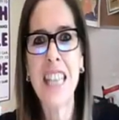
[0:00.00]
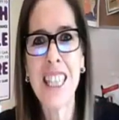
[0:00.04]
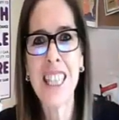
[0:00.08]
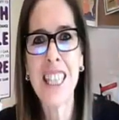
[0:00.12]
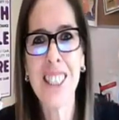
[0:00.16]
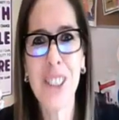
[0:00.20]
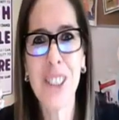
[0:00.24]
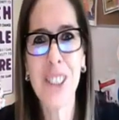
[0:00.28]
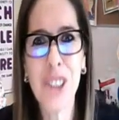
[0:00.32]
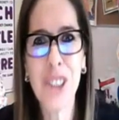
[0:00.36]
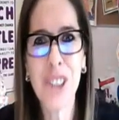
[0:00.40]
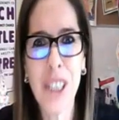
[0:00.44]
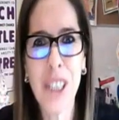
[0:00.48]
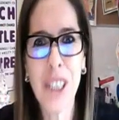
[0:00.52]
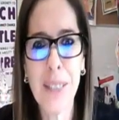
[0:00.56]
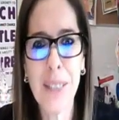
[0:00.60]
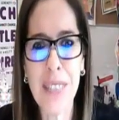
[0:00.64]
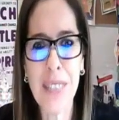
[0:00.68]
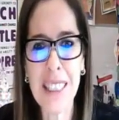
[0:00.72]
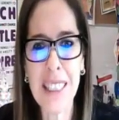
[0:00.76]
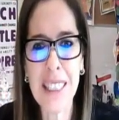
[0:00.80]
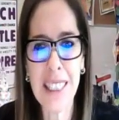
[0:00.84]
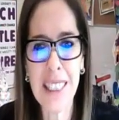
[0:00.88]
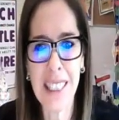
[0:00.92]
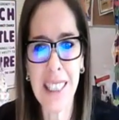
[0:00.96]
Good job.
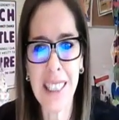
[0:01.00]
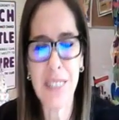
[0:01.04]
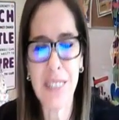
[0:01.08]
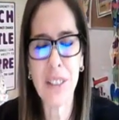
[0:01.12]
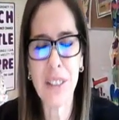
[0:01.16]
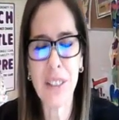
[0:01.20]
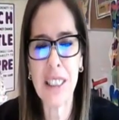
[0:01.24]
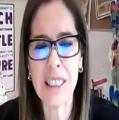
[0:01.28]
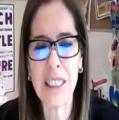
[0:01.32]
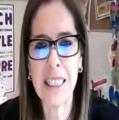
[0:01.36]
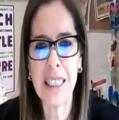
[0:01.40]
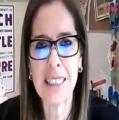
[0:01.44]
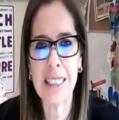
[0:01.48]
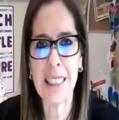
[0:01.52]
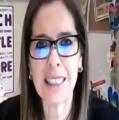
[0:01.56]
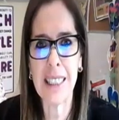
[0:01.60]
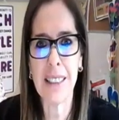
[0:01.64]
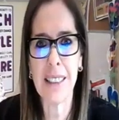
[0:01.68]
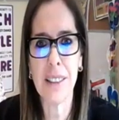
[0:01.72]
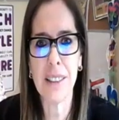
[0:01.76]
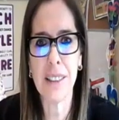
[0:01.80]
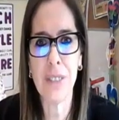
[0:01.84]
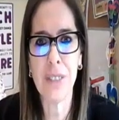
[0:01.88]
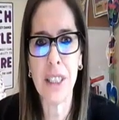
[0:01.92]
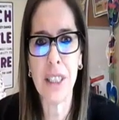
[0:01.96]
That's the end of today's
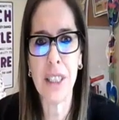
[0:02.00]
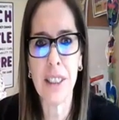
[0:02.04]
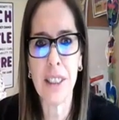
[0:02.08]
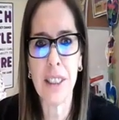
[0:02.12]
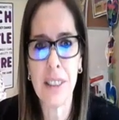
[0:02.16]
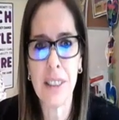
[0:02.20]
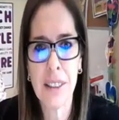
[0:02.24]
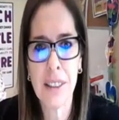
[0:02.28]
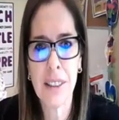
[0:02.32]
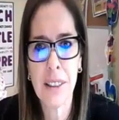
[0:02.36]
activity.